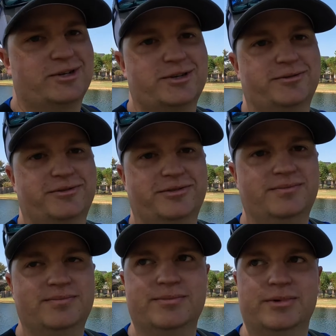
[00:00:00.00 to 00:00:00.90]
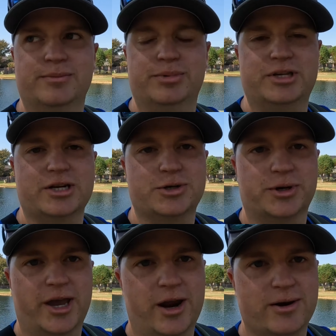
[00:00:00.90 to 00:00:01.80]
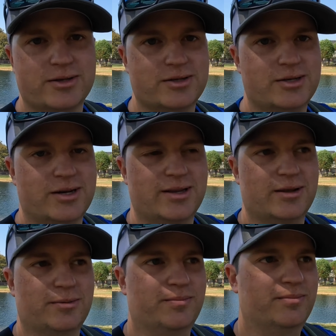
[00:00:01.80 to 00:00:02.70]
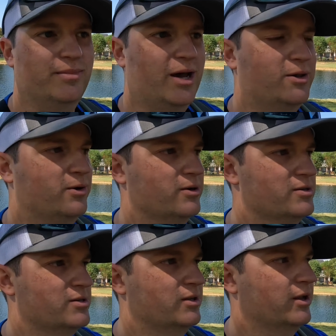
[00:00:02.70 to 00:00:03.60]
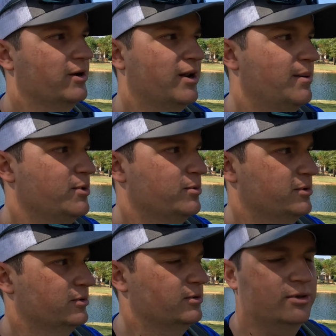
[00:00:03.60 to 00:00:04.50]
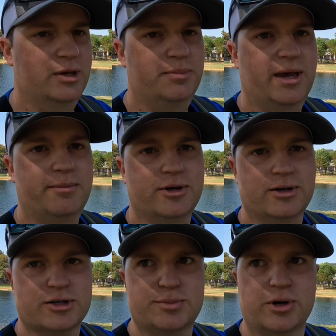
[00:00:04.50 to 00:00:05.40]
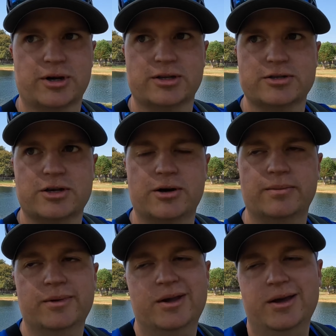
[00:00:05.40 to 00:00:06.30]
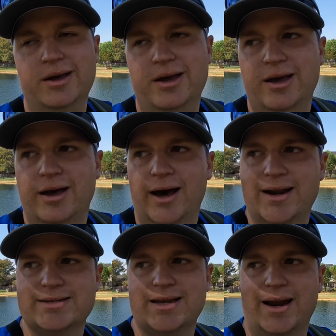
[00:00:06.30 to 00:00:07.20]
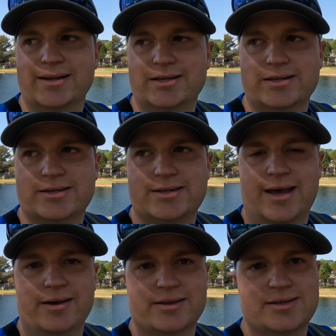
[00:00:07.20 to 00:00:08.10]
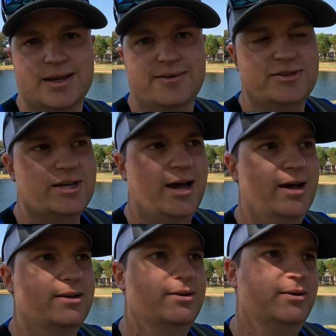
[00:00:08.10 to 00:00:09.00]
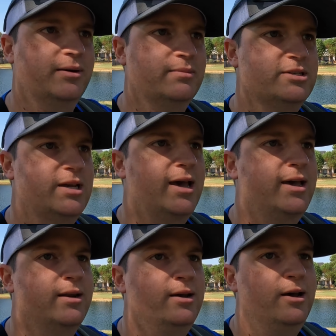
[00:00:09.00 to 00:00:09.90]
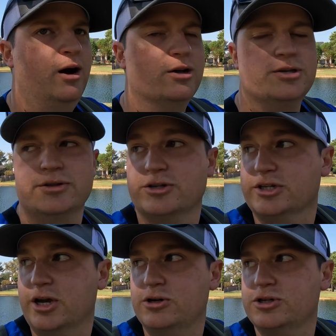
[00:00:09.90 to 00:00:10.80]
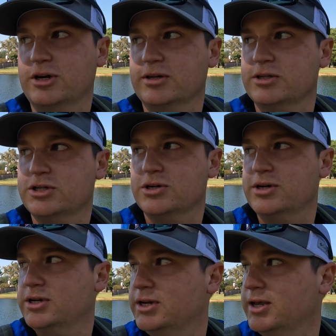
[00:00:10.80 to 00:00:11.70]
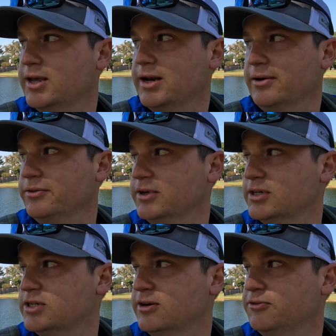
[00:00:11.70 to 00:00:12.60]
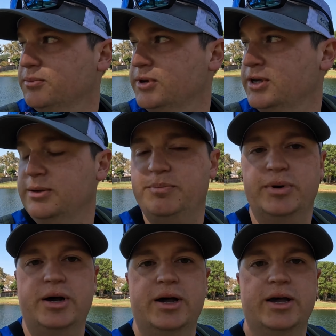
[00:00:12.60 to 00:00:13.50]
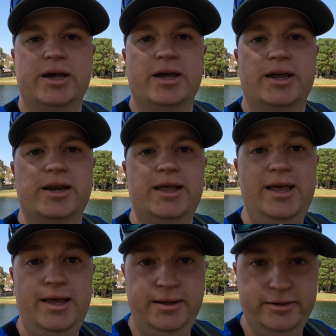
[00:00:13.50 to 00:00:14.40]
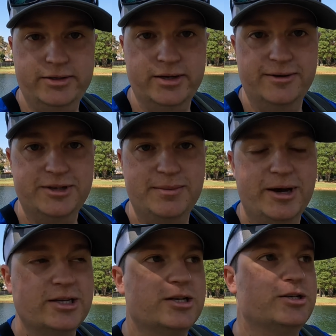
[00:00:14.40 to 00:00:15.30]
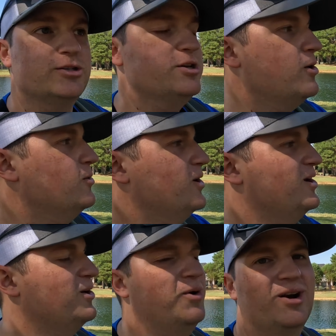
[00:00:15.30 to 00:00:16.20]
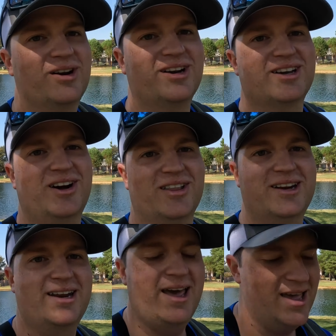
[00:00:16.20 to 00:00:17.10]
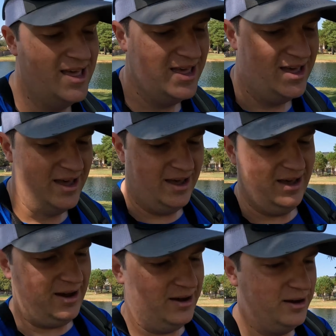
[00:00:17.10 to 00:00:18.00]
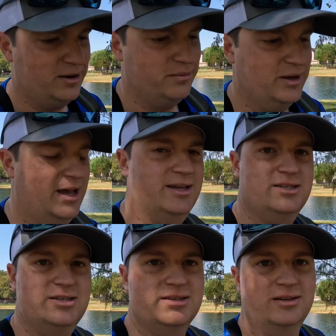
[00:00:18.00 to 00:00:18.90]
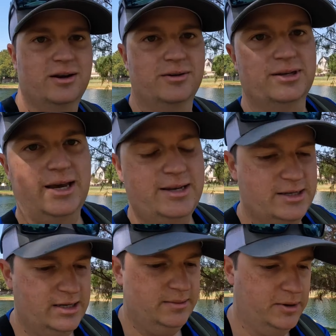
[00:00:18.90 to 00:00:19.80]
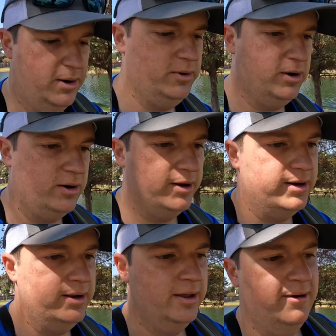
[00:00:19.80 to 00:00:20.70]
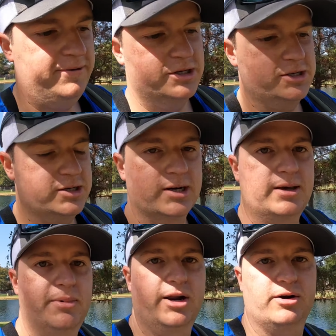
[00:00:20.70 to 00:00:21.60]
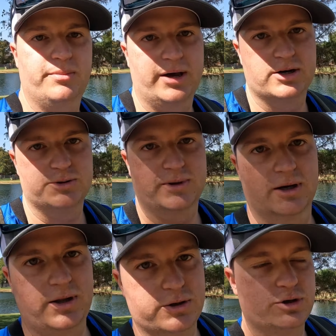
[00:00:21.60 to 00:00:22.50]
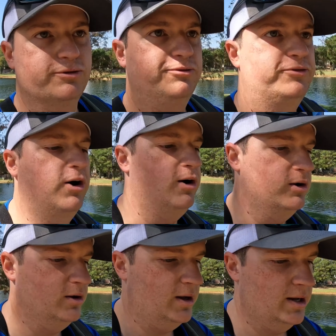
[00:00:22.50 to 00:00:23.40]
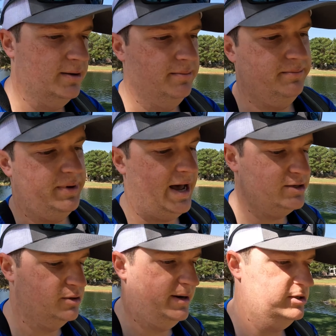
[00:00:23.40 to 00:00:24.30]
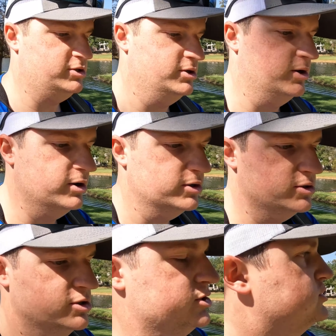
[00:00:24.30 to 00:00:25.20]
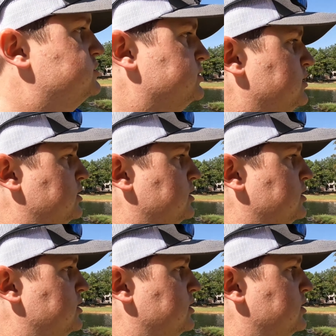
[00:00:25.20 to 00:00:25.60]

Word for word: a bunch of potential Karens sitting in their backyards glaring at me with their little yip yap dogs barking. So I decided to just stay on the safe side. You know what I'm saying? Also, there's a tow truck in the street, and I don't think it's here for me, but it's enough to get my attention. So we're gonna call it a day. Um, as you know, the days keep going on, fishing's gonna get better and better as we get closer to fall. Um, bass are about to start just